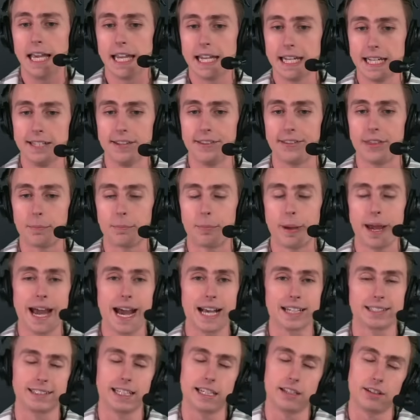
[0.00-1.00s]
in the
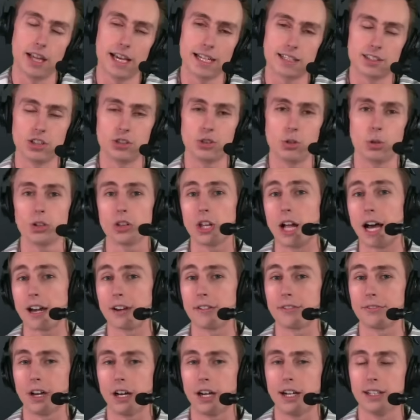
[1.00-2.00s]
past, they like to do a lot
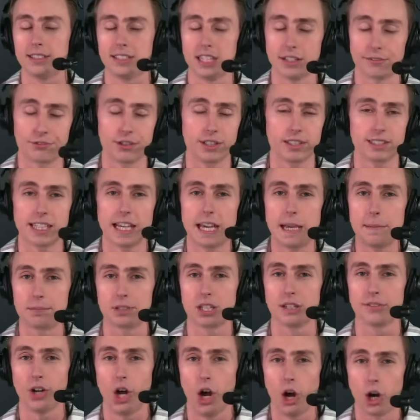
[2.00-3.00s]
of different
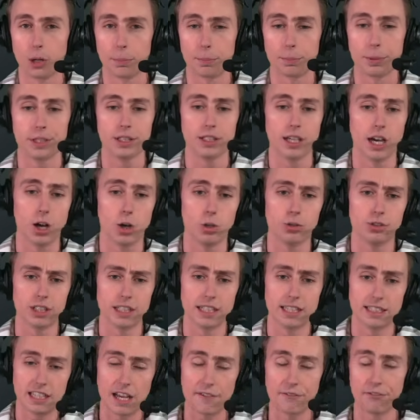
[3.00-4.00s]
types of RPOs,
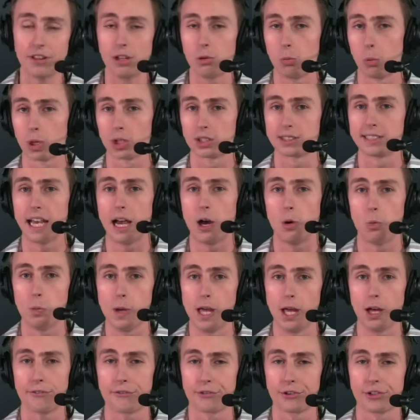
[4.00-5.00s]
and it definitely works out
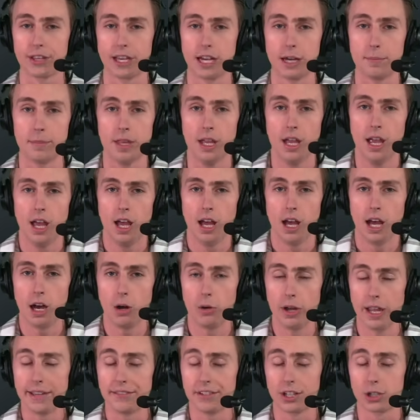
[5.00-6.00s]
well for them.
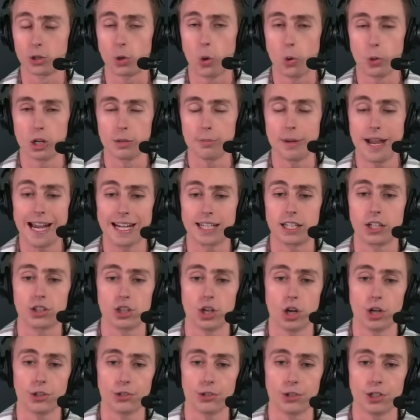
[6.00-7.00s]
Oh, and their quarterback,
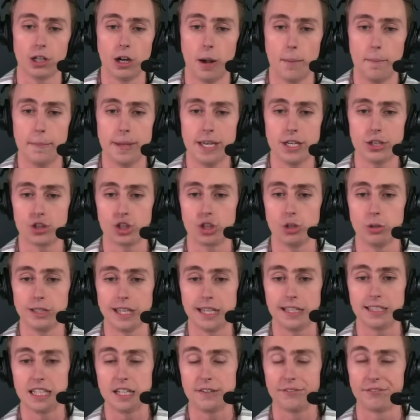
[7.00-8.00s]
Gardner Minshew. And
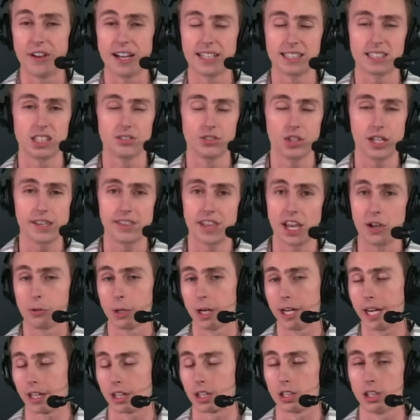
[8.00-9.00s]
then defensively, they
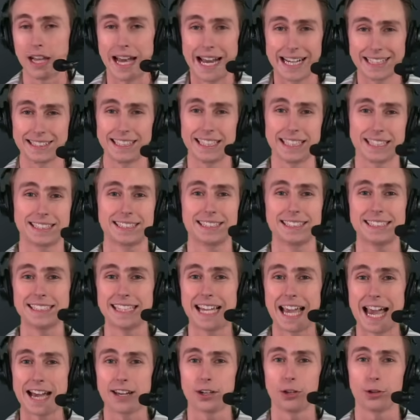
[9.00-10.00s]
run a classic
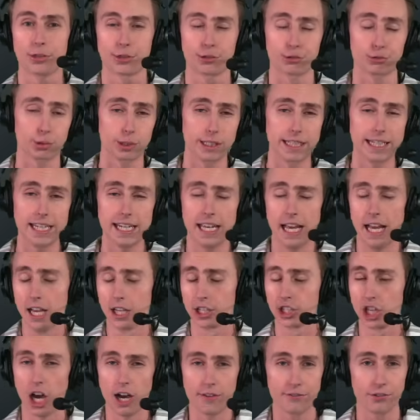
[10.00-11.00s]
Seattle 3,
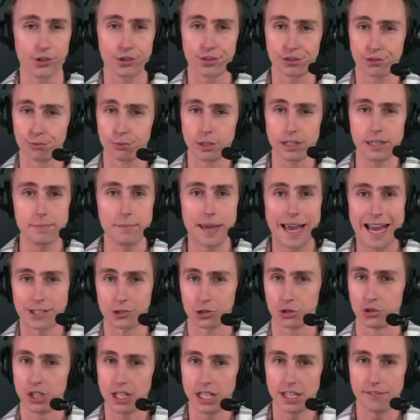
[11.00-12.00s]
cover 3
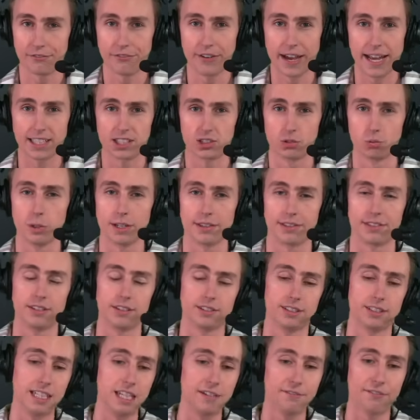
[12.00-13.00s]
match defense with
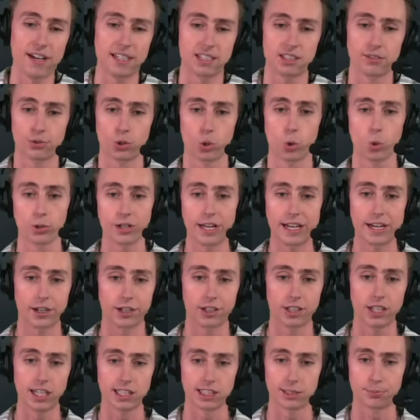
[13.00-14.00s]
defensive coordinator
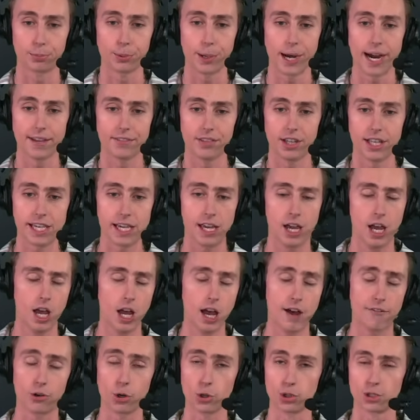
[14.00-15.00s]
Gus Bradley.
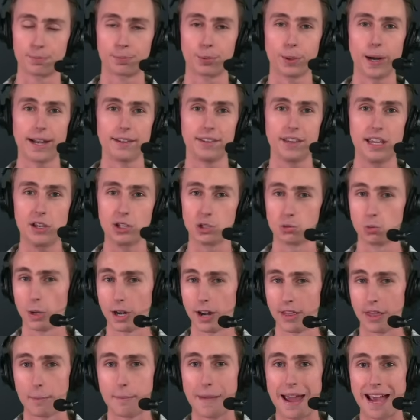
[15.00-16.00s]
Of course, Bradley is
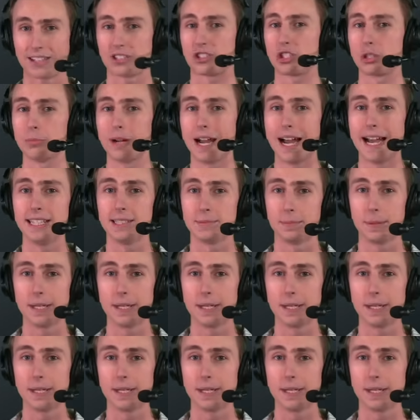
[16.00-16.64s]
one of the masterminds